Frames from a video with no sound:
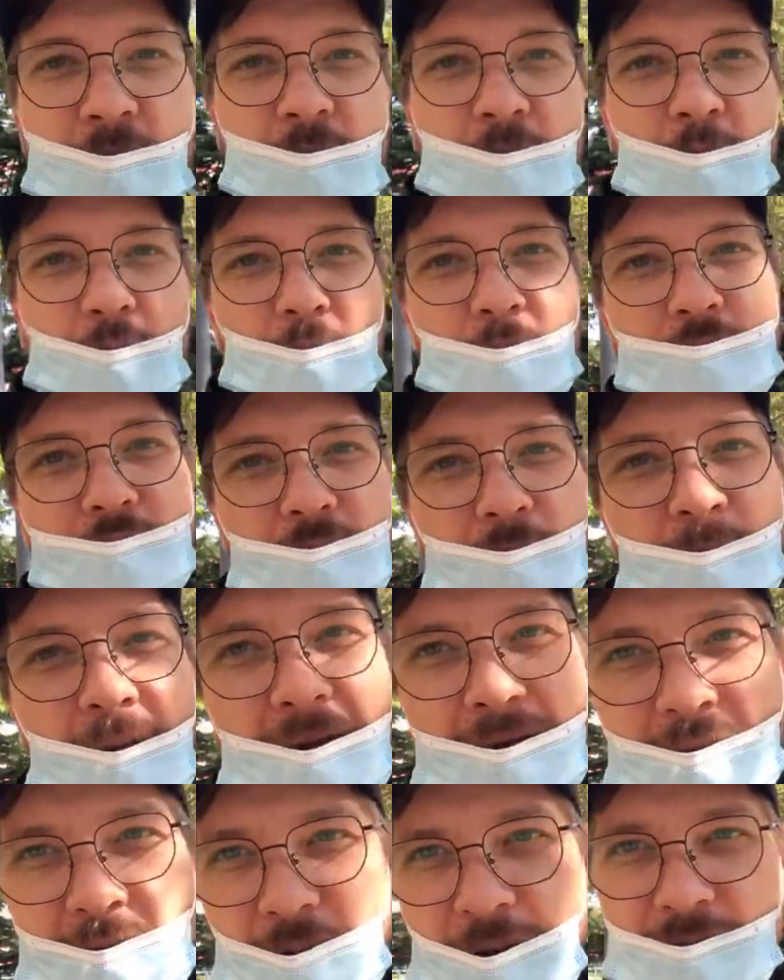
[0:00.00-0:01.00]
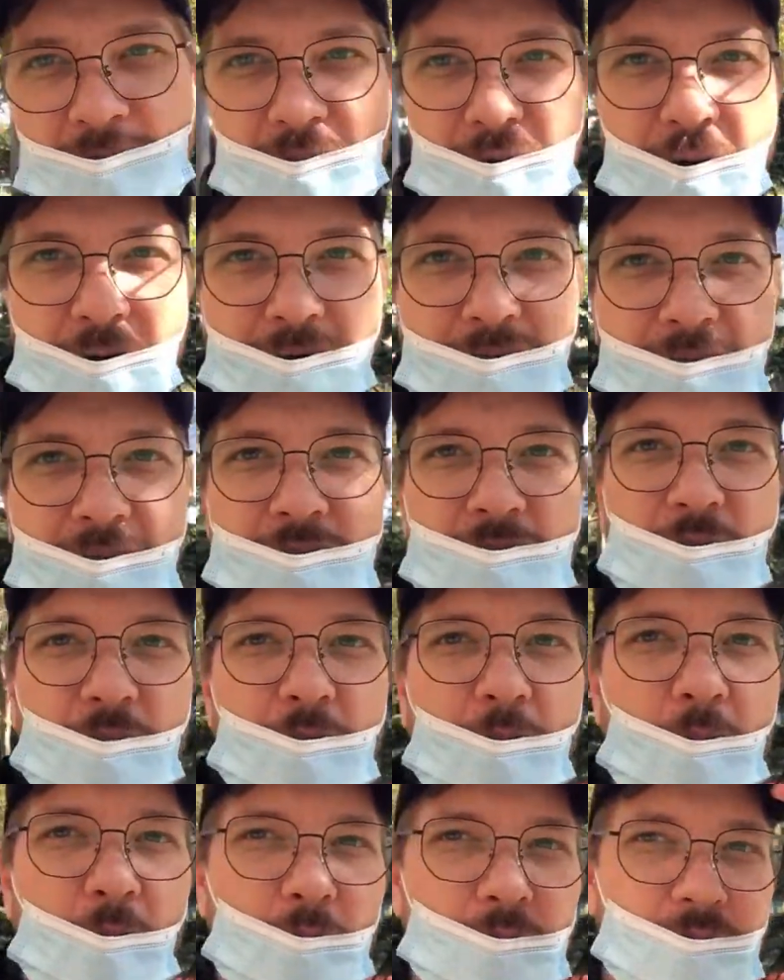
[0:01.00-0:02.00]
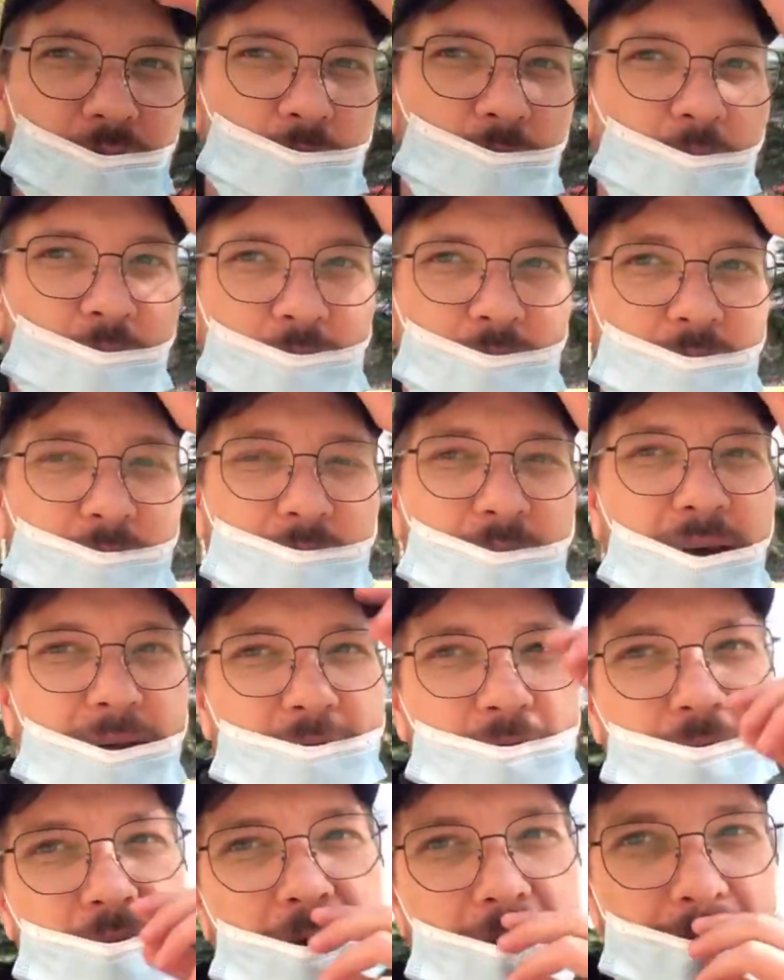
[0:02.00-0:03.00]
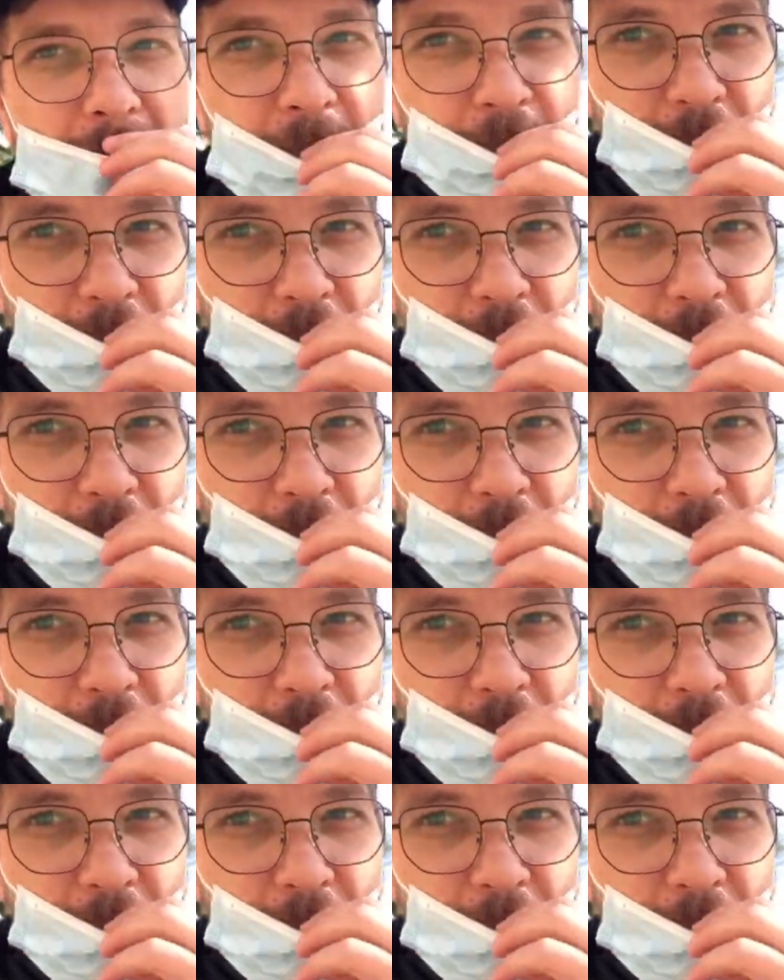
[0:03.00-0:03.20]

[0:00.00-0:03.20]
Awesome. Hey, Grey Fox, it's an awesome day today.